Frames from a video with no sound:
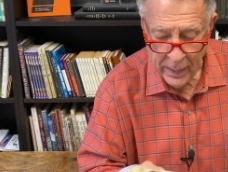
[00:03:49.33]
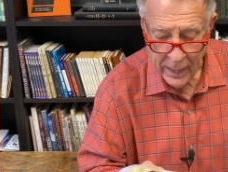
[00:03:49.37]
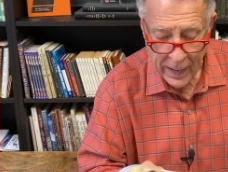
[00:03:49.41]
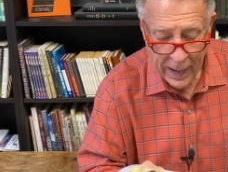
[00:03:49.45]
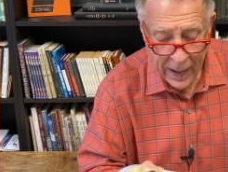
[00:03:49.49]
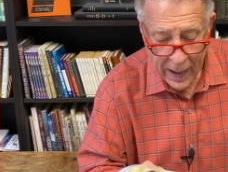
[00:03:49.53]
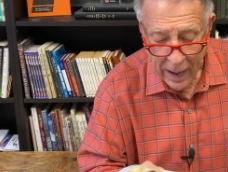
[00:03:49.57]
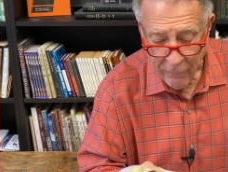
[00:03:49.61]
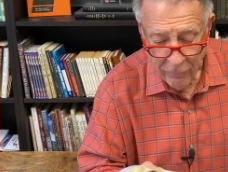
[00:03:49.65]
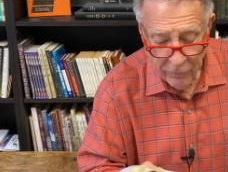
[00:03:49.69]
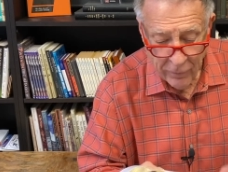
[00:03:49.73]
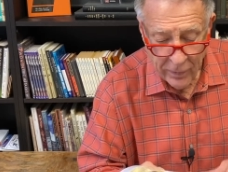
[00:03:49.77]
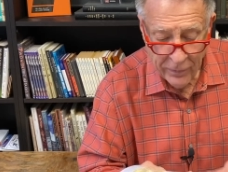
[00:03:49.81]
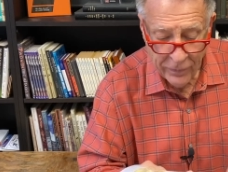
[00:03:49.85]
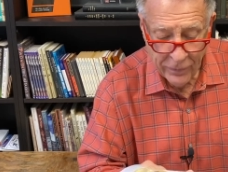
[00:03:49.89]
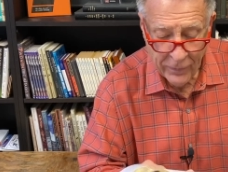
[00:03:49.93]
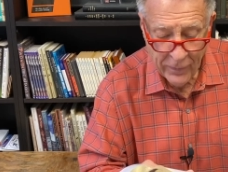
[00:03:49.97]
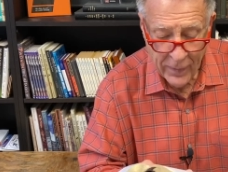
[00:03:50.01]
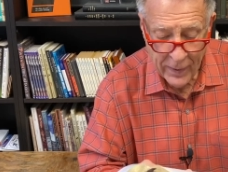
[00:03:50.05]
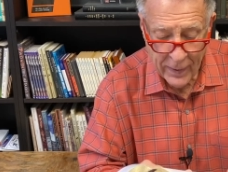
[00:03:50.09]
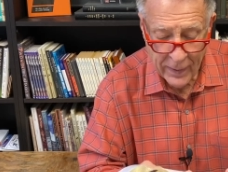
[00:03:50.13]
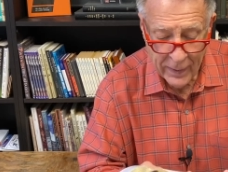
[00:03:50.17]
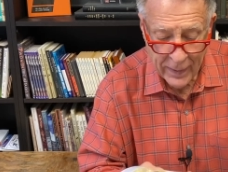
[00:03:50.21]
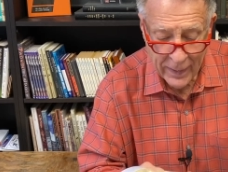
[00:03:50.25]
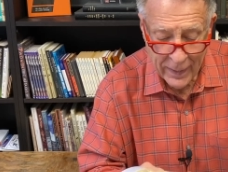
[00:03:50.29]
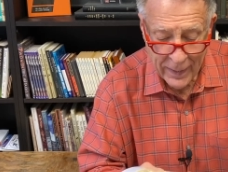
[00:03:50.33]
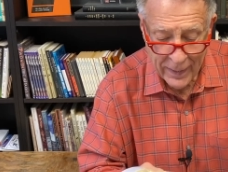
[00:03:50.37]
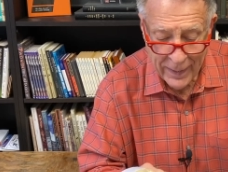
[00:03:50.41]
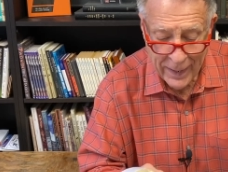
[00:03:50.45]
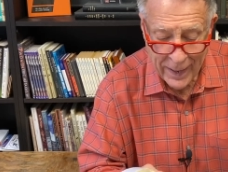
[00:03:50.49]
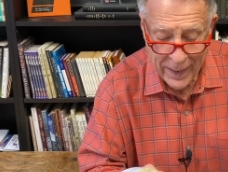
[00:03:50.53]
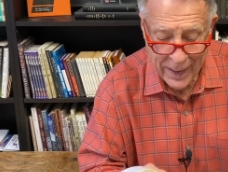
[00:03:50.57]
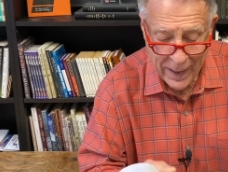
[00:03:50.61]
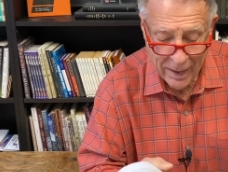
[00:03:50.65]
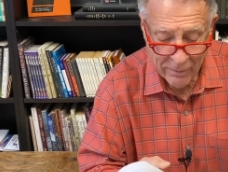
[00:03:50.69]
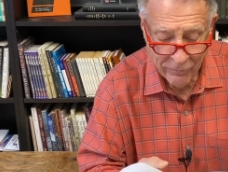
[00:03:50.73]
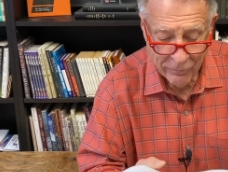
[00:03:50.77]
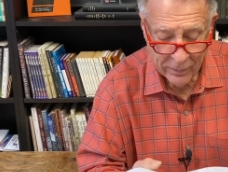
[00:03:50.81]
Everything in
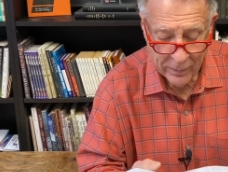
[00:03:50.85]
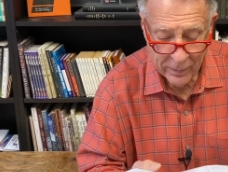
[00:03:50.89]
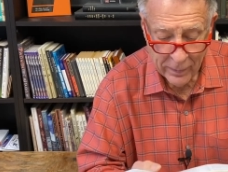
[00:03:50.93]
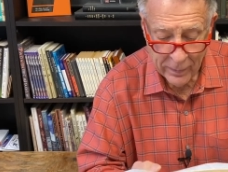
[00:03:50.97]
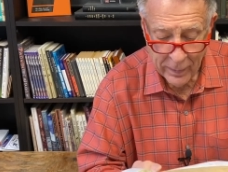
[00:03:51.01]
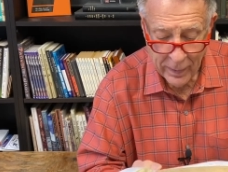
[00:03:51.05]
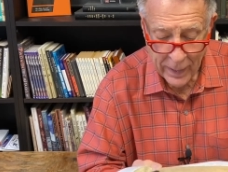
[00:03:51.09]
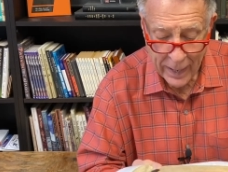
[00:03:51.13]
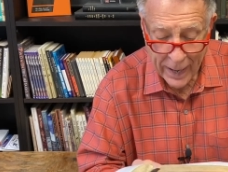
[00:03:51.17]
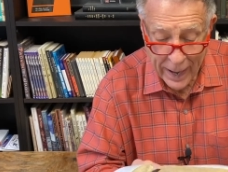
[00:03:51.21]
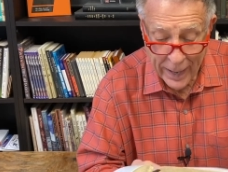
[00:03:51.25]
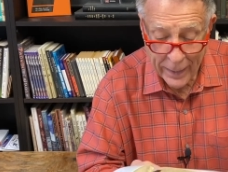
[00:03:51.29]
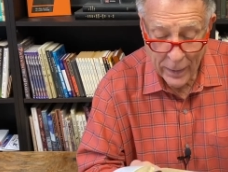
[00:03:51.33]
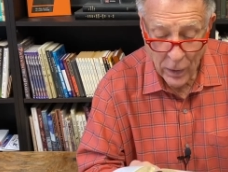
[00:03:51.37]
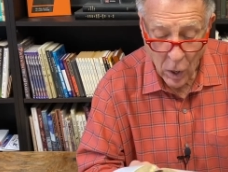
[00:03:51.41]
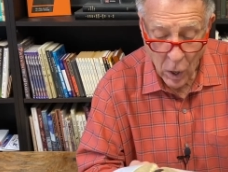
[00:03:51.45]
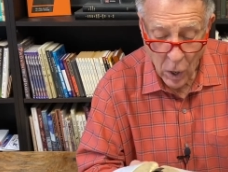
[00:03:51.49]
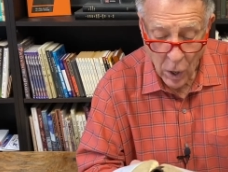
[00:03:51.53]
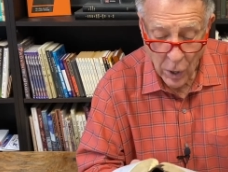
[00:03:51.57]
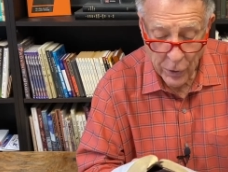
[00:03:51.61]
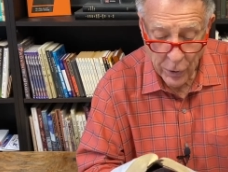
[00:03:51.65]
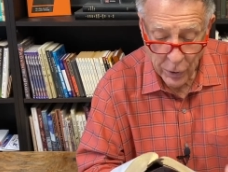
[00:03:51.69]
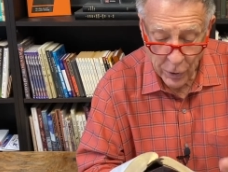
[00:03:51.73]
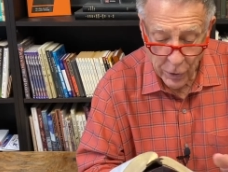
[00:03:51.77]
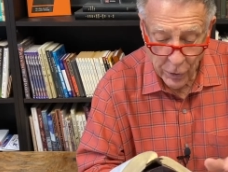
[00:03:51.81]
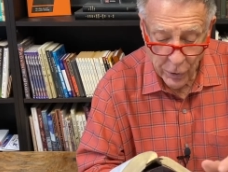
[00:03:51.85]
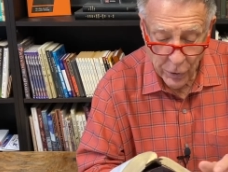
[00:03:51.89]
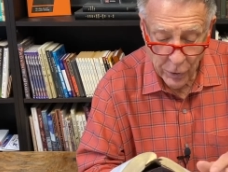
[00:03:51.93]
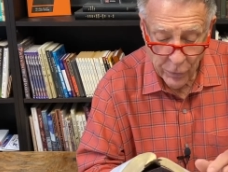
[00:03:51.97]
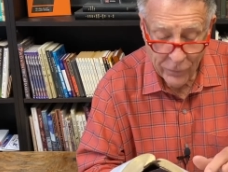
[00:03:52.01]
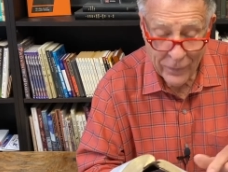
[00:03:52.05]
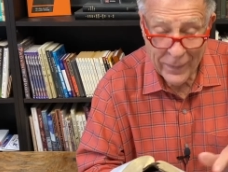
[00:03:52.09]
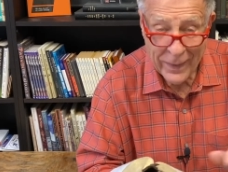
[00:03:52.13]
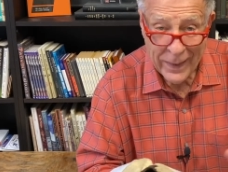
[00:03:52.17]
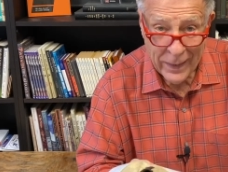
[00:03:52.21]
heaven and on earth